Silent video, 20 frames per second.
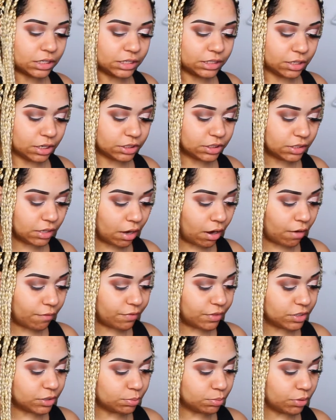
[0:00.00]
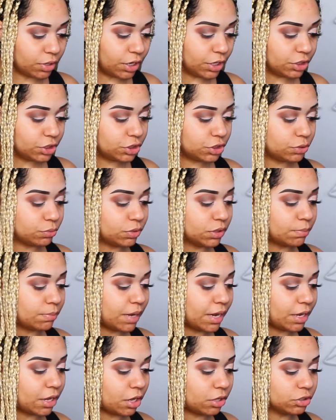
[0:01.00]
clean off this brush with
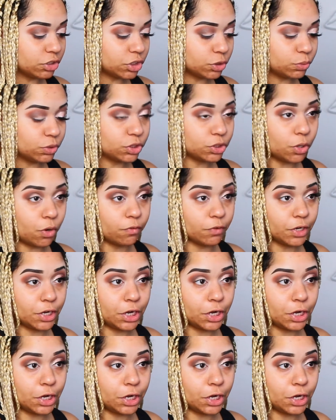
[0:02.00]
my color switch over